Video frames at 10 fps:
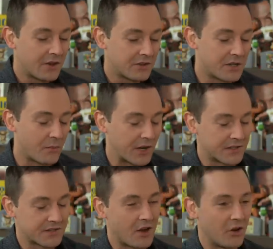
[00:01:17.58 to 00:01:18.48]
to break
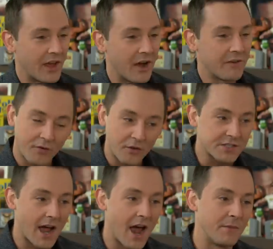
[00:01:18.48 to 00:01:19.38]
this all down,
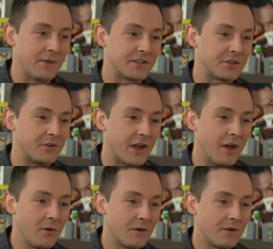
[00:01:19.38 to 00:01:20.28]
first time in the
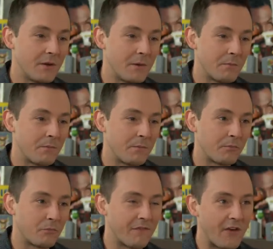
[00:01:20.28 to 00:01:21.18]
studio, yep,
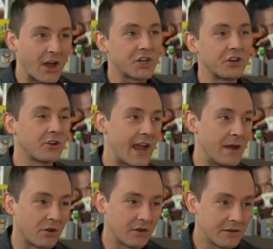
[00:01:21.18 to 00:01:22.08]
professional
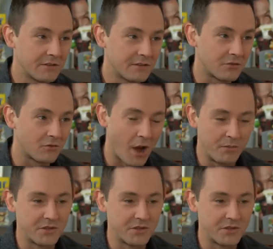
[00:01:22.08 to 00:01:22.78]
gambler, Rob